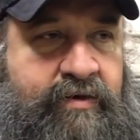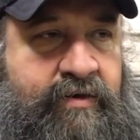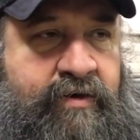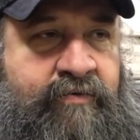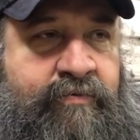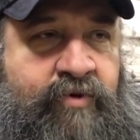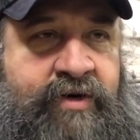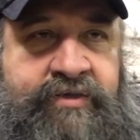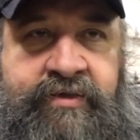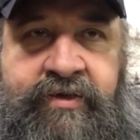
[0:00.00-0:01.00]
you know, from
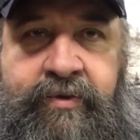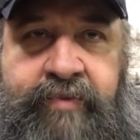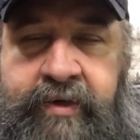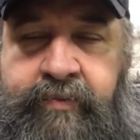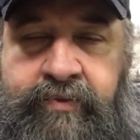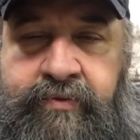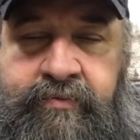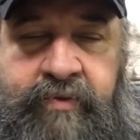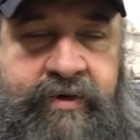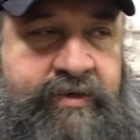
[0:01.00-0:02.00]
watching other people
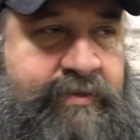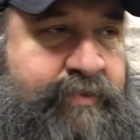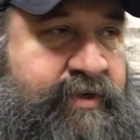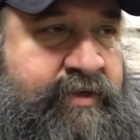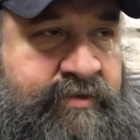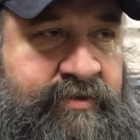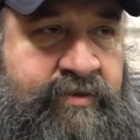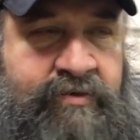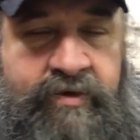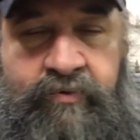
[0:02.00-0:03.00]
and my experience
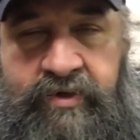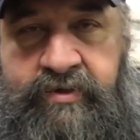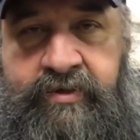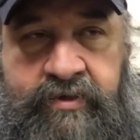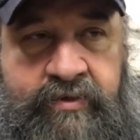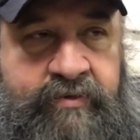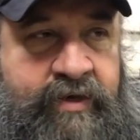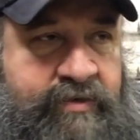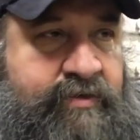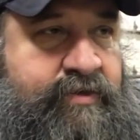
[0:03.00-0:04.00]
and learning what to do or
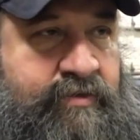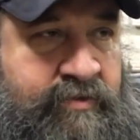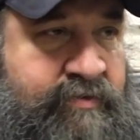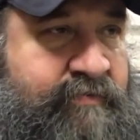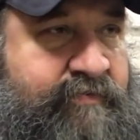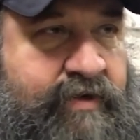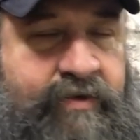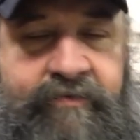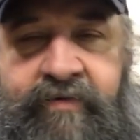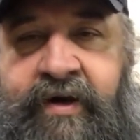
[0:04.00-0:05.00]
not to do. And if I
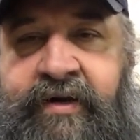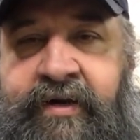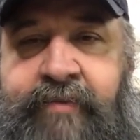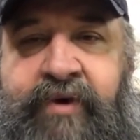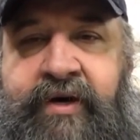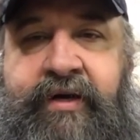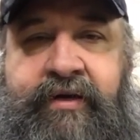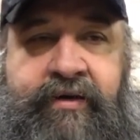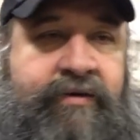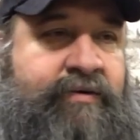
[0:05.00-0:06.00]
couldn't find anybody
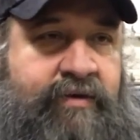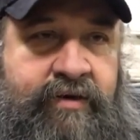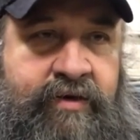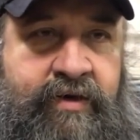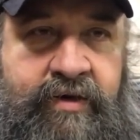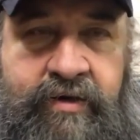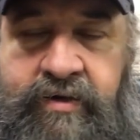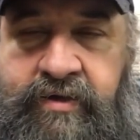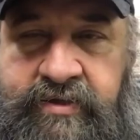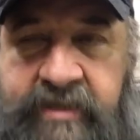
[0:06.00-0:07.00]
to
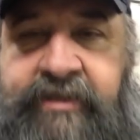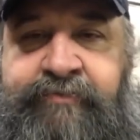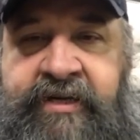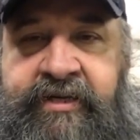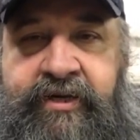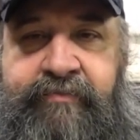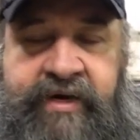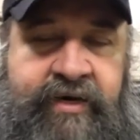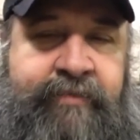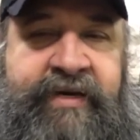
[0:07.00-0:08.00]
teach me or
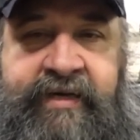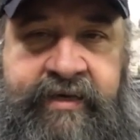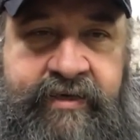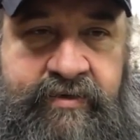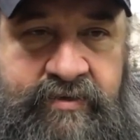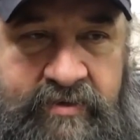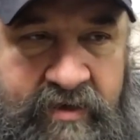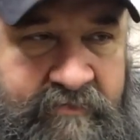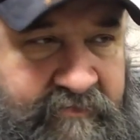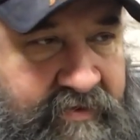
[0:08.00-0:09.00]
mentor me and
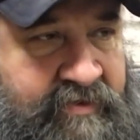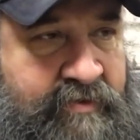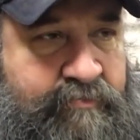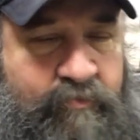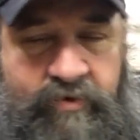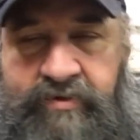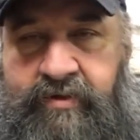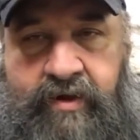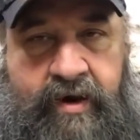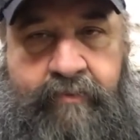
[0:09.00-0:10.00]
stuff, you know, I went
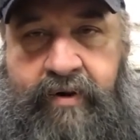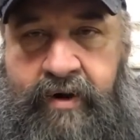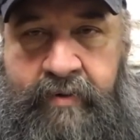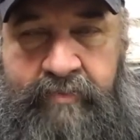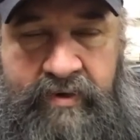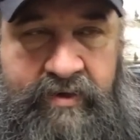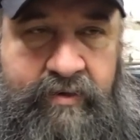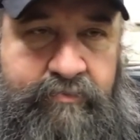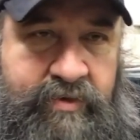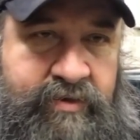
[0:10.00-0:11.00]
to the library, picked
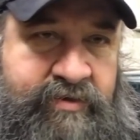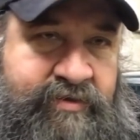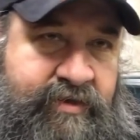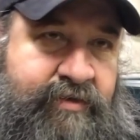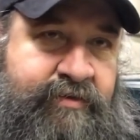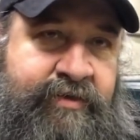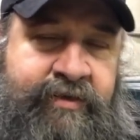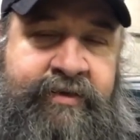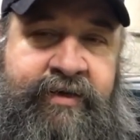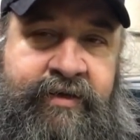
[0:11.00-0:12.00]
up books, get on the
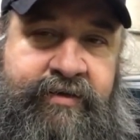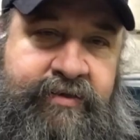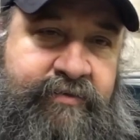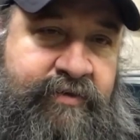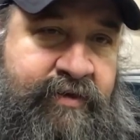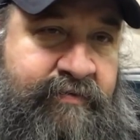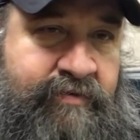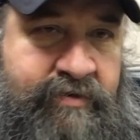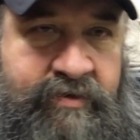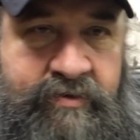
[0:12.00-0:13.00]
internet, do
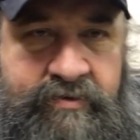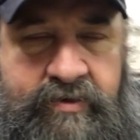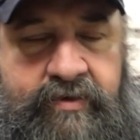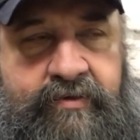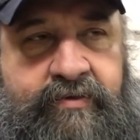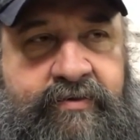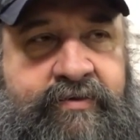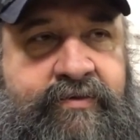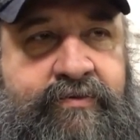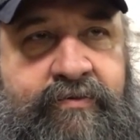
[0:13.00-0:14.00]
whatever, you know, it's like, oh,
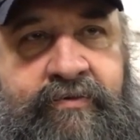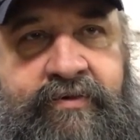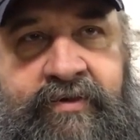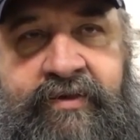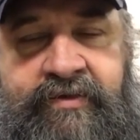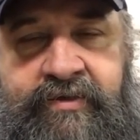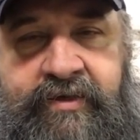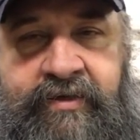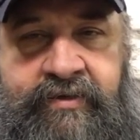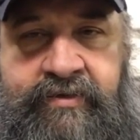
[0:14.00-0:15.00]
this is cool. And then as you
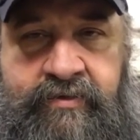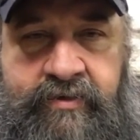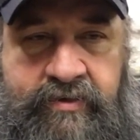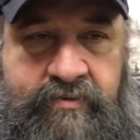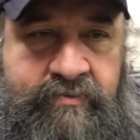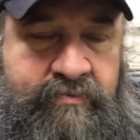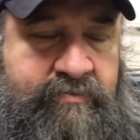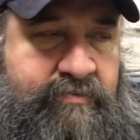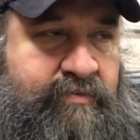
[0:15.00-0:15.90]
get into it and